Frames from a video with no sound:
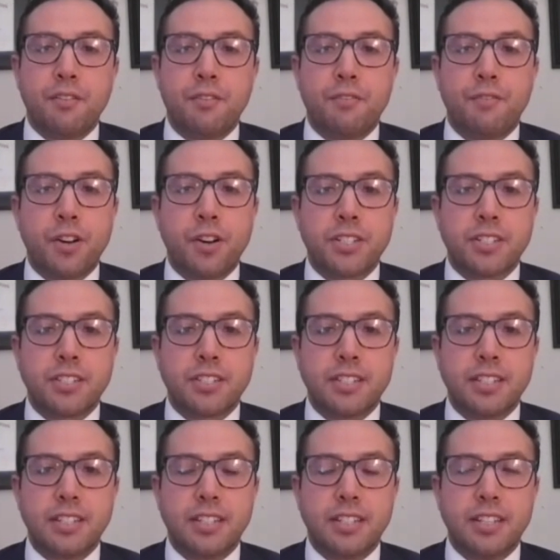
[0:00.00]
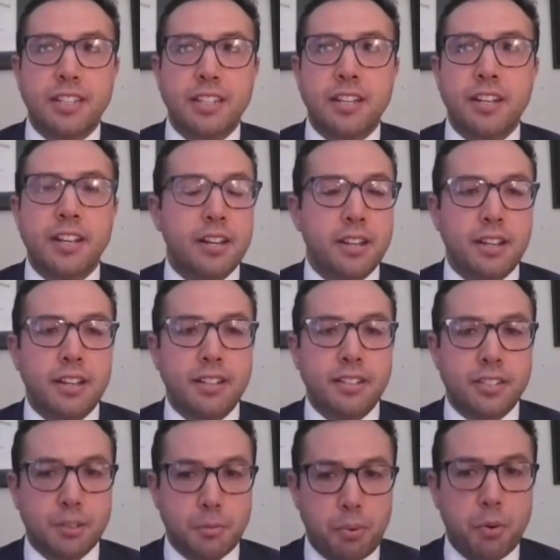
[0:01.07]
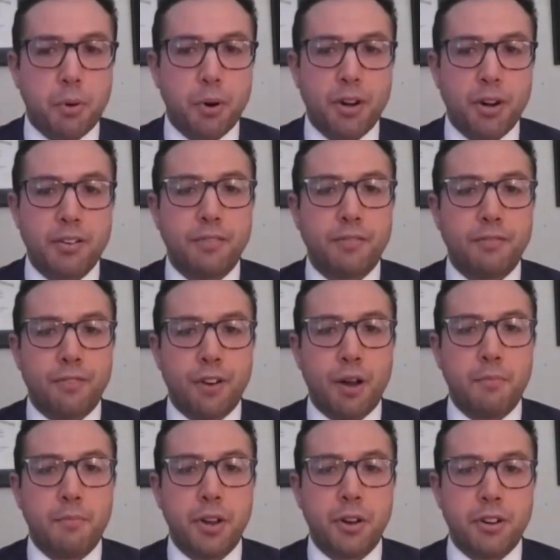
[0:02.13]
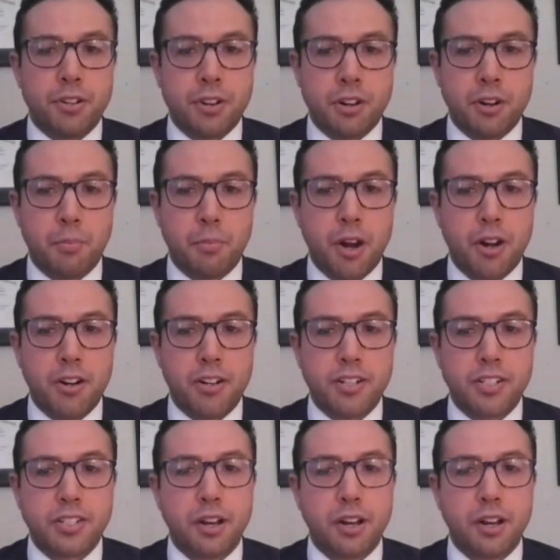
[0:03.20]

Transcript: First, you need support from your internal partners.